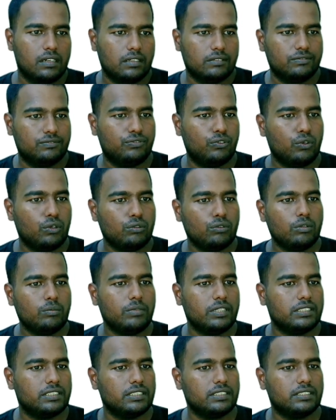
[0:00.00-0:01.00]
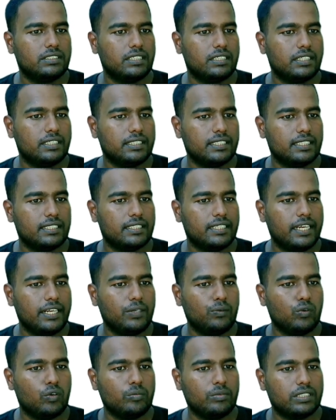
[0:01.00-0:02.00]
4 ohm resistor and an 8
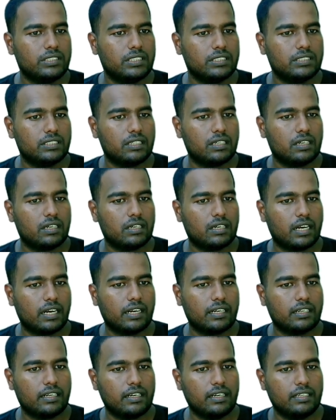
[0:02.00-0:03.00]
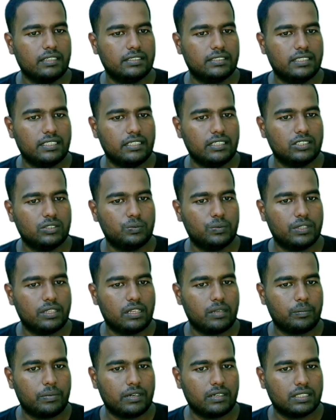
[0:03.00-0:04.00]
ohm resistor are connected in series with
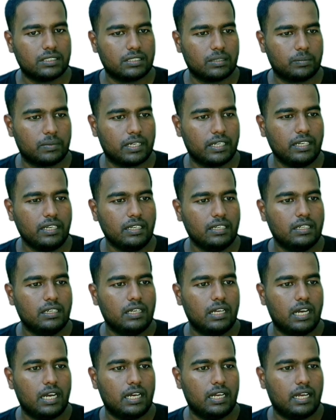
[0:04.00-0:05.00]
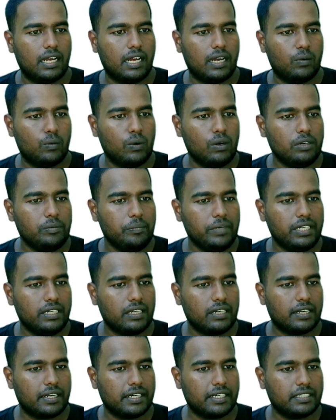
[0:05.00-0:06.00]
the power supply. A
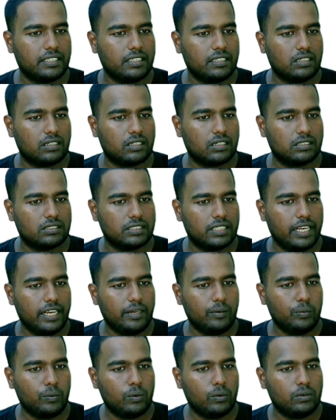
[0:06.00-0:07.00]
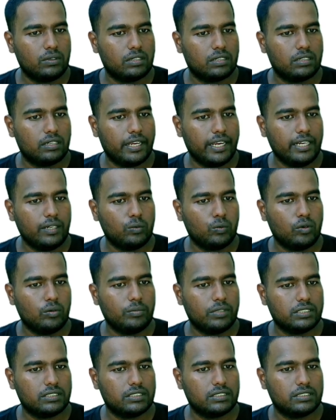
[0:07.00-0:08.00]
voltmeter connected across 8 ohm
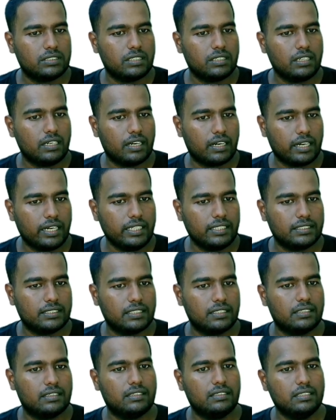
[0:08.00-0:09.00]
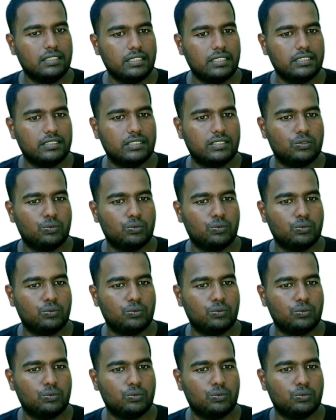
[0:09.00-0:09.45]
resistor reads 36